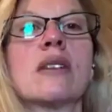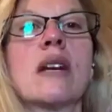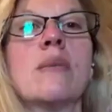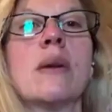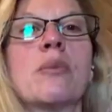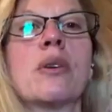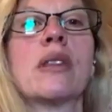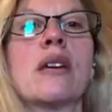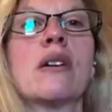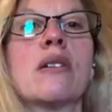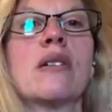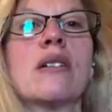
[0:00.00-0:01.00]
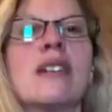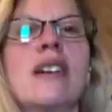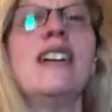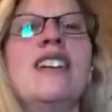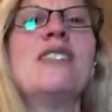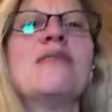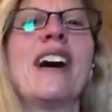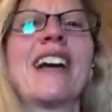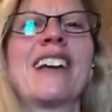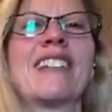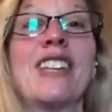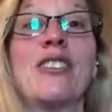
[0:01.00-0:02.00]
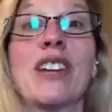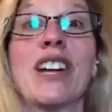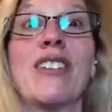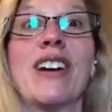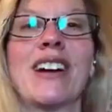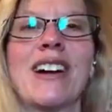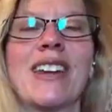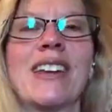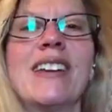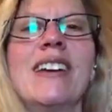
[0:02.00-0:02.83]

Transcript: come up with here. Oh my, there we go. I got it.